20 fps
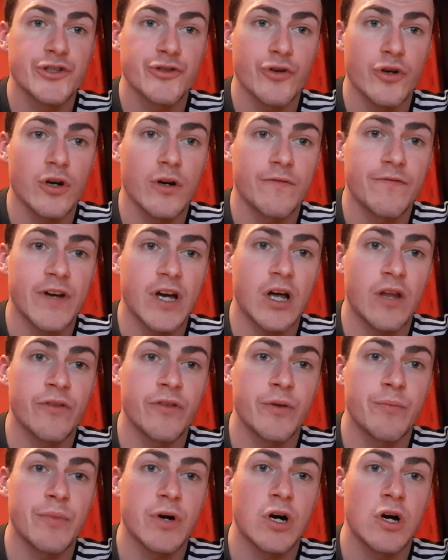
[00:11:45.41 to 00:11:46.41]
trophy
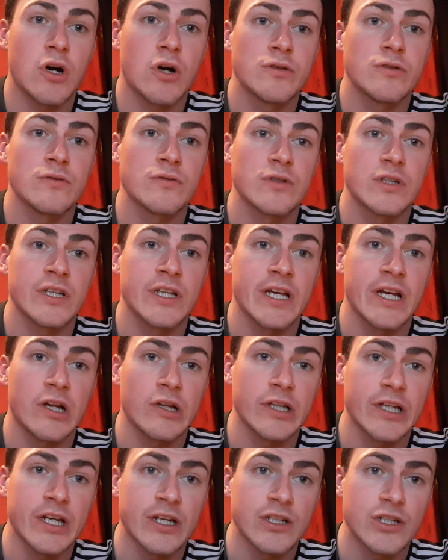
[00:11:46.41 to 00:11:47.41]
on the board under the
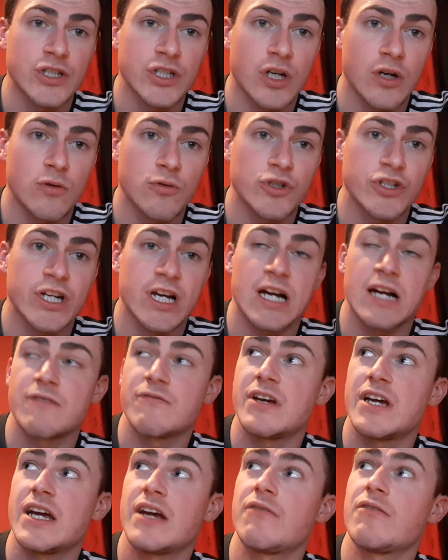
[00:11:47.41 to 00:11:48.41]
Ole Gunnar
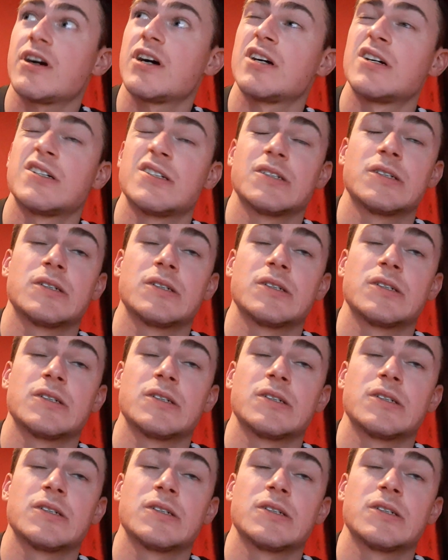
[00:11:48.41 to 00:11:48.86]
Solskjaer era.